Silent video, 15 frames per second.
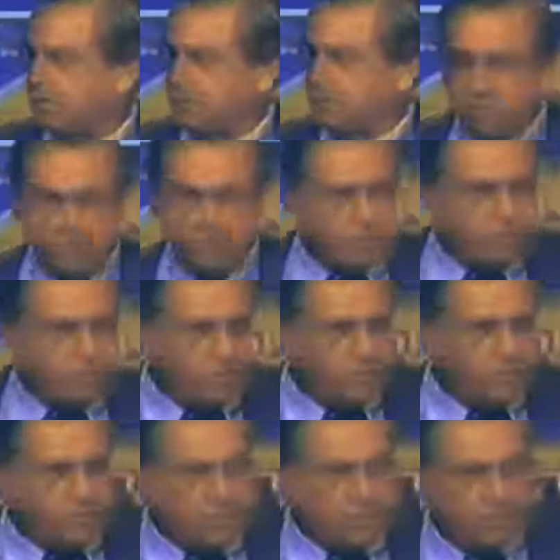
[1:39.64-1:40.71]
of the First
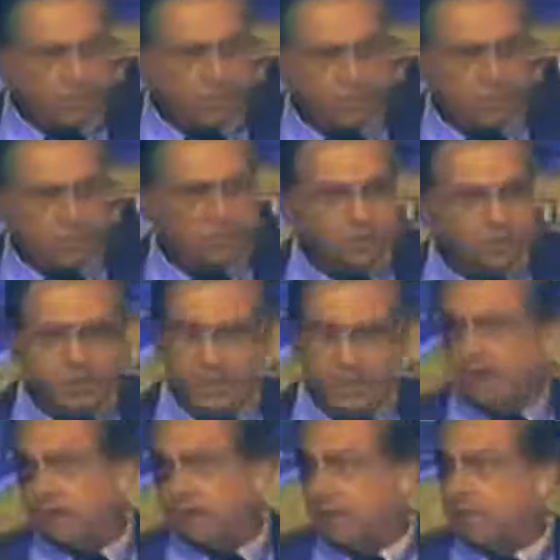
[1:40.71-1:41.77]
Presbyterian Church in
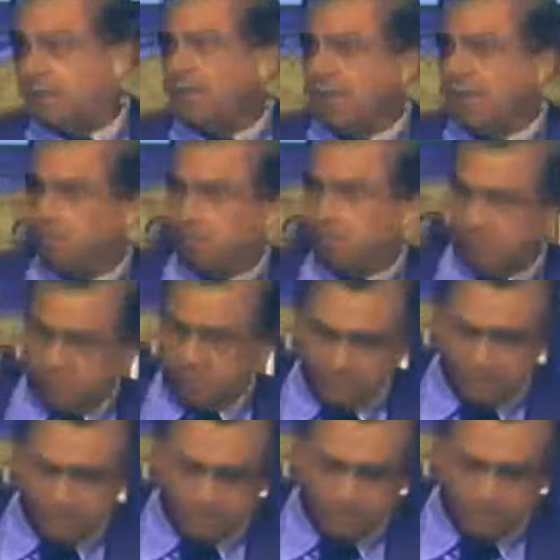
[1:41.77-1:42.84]
Stanton at the time Woodrow
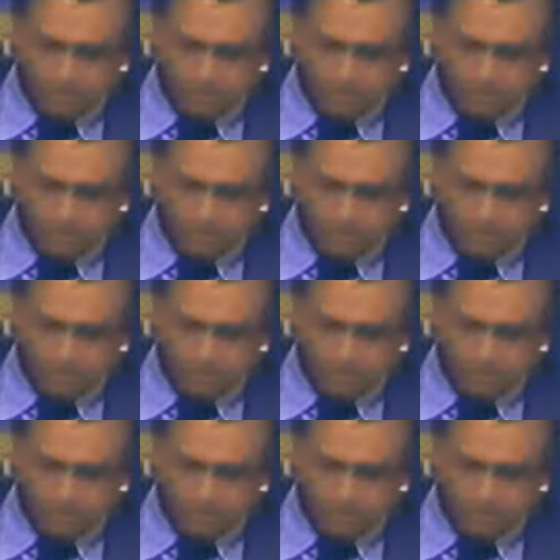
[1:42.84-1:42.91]
Wilson was